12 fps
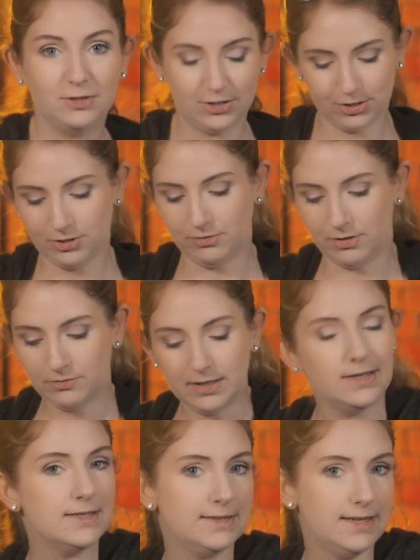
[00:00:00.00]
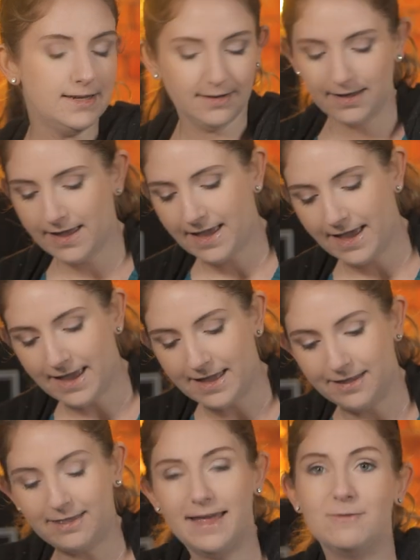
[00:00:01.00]
which you don't need to see,
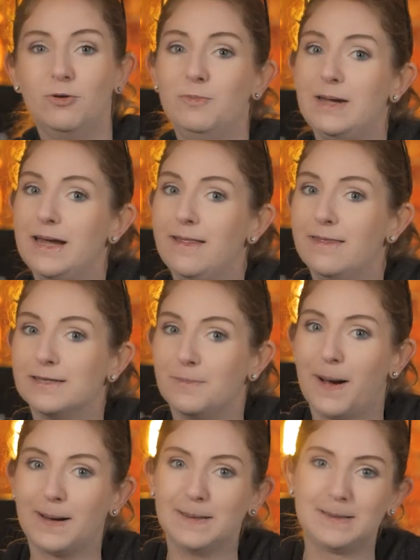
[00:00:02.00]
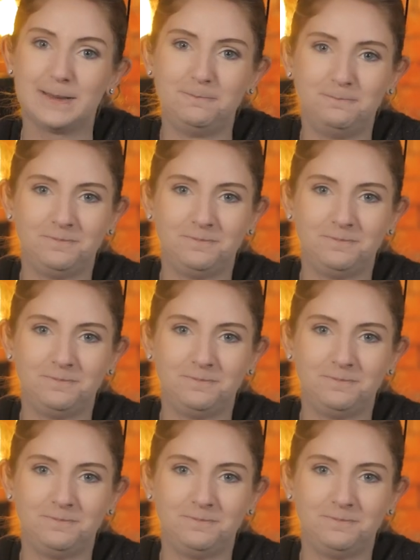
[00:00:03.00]
and they will be in this pocket.